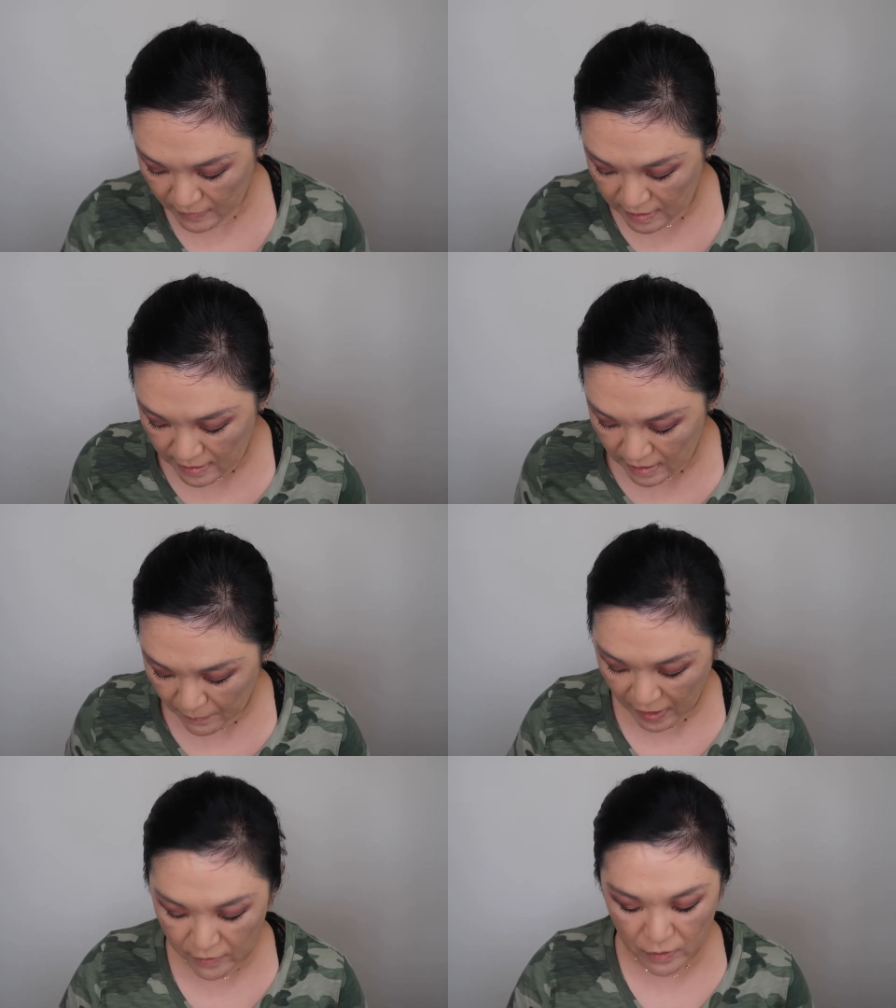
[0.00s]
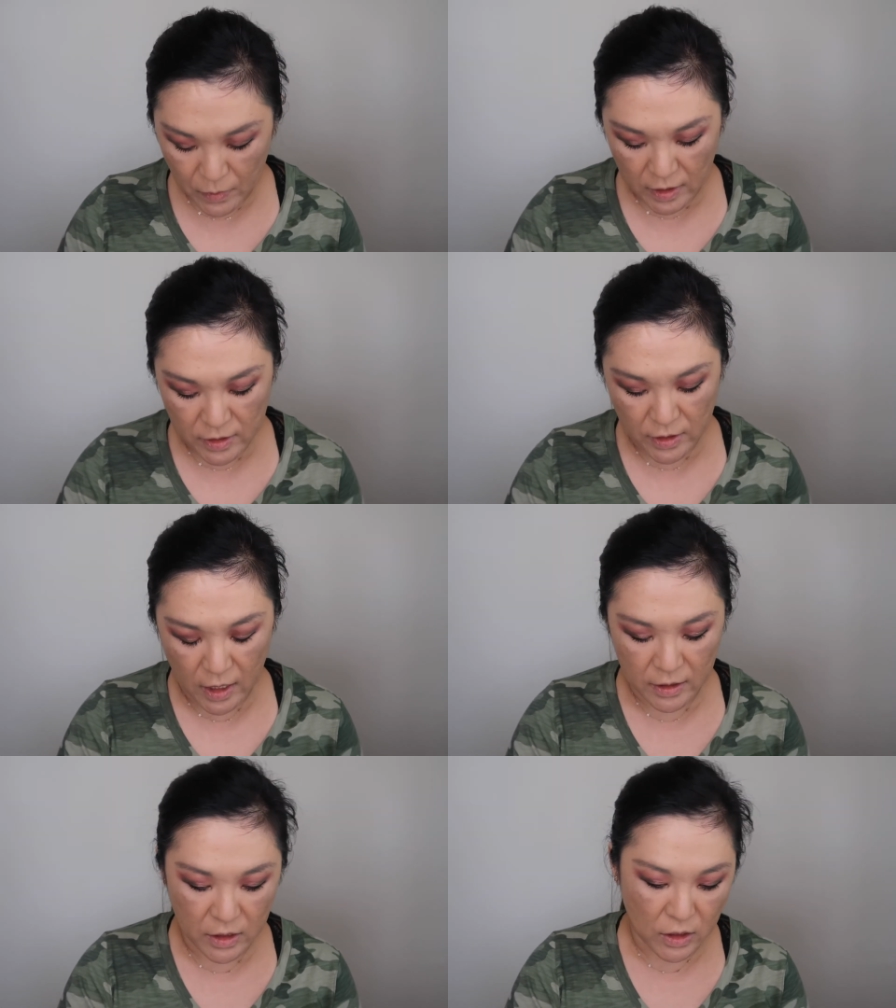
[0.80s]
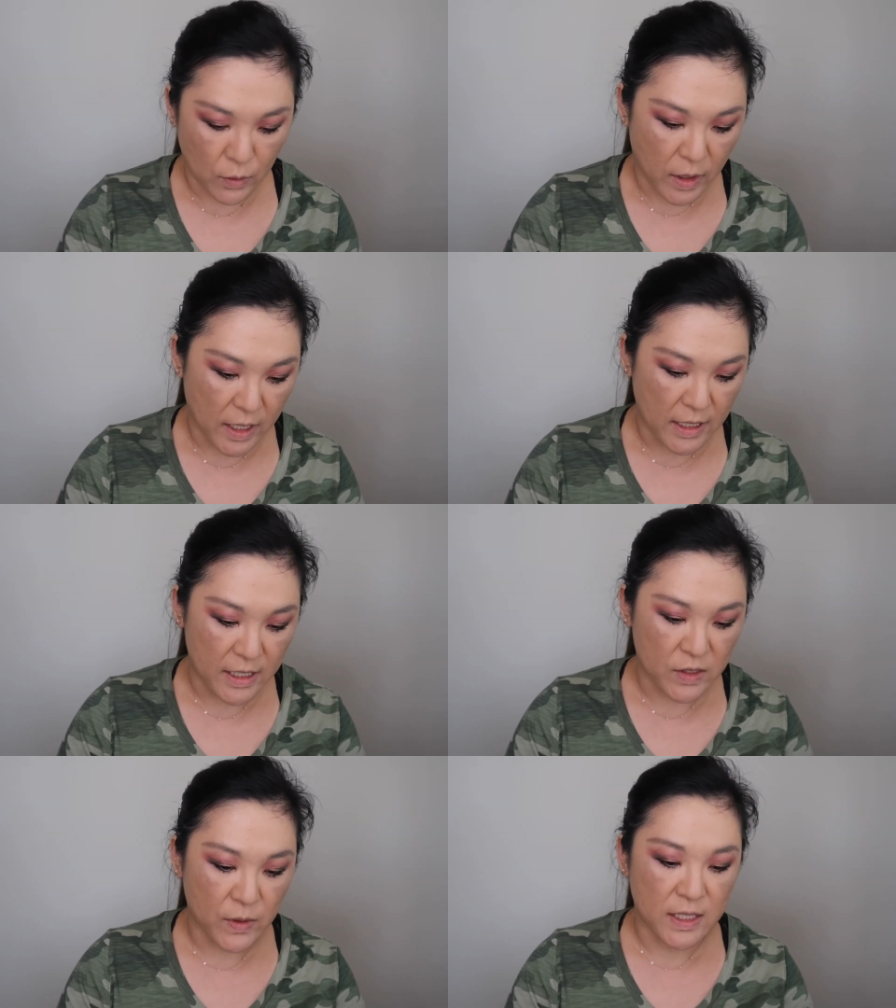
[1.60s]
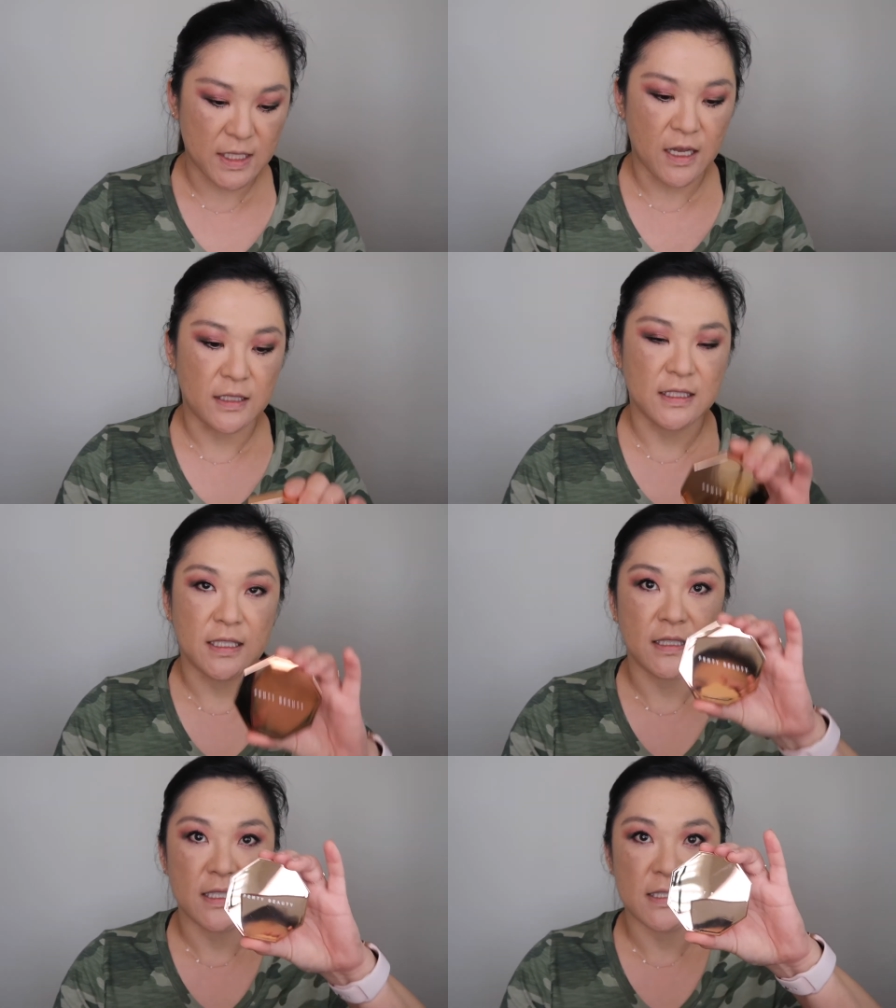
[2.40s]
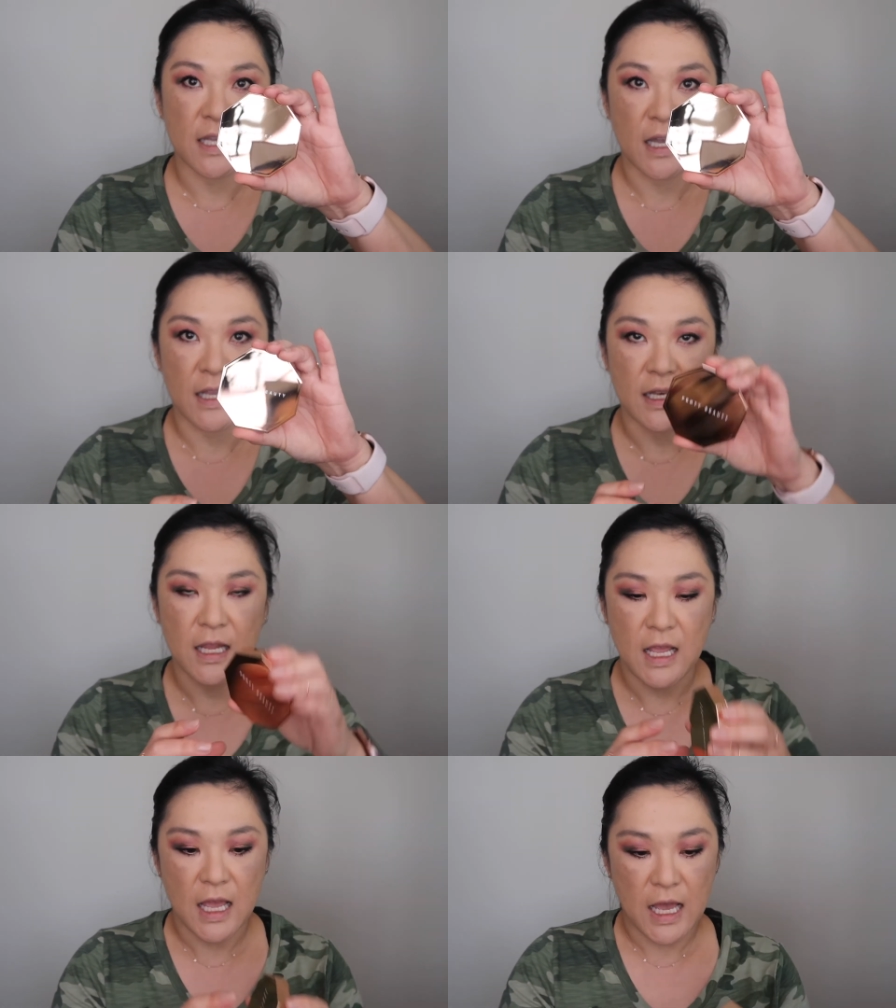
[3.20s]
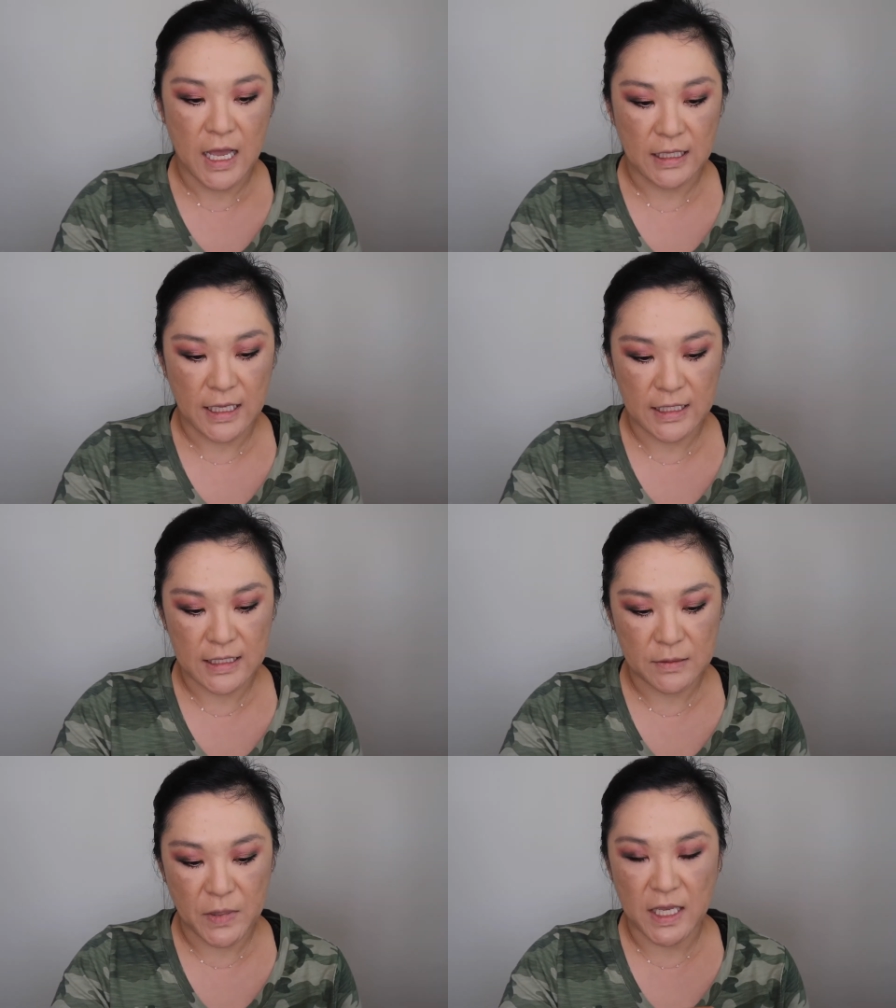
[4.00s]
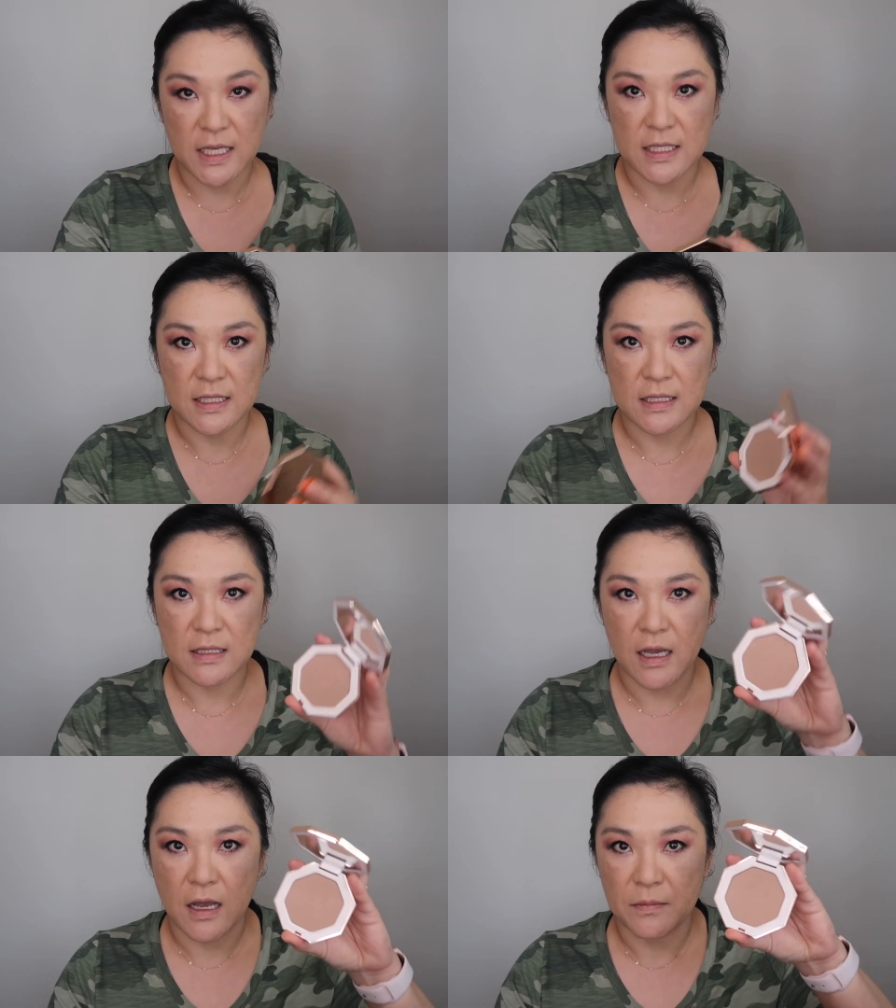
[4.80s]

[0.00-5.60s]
This is the powder bronzer, not the new one. And this one is called In the Sun. I like this because it's